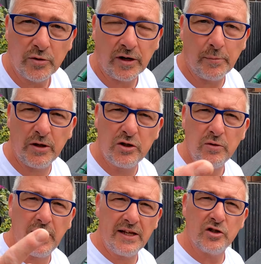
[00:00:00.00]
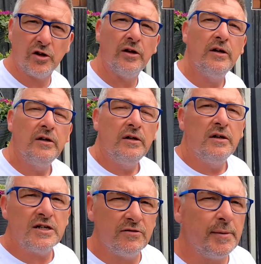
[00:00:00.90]
So I'm going to put this new lens on,
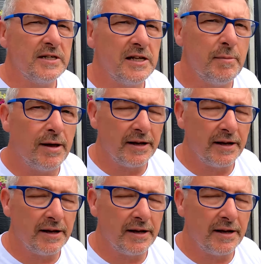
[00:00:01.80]
see if it makes it any